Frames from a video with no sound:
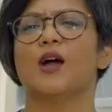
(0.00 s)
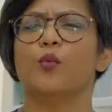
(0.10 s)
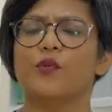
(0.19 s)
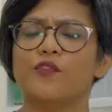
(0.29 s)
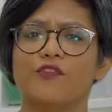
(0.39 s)

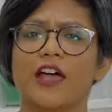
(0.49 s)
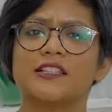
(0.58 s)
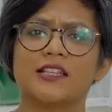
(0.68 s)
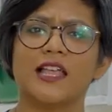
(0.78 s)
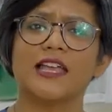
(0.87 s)
we
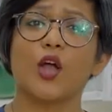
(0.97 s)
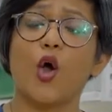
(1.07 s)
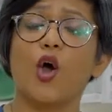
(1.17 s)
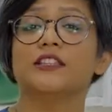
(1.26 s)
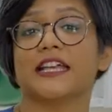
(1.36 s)
felt like
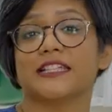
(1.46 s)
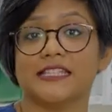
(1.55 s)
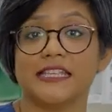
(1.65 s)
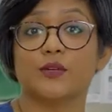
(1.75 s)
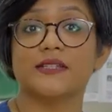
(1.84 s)
all that
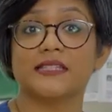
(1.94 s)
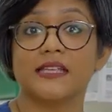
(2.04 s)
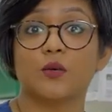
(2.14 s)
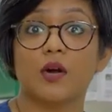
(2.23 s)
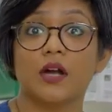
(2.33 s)

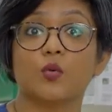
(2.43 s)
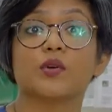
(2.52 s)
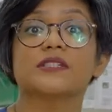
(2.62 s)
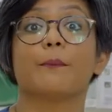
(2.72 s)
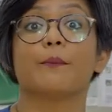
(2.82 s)
sequencing work
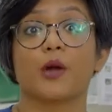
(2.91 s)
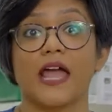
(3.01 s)
was a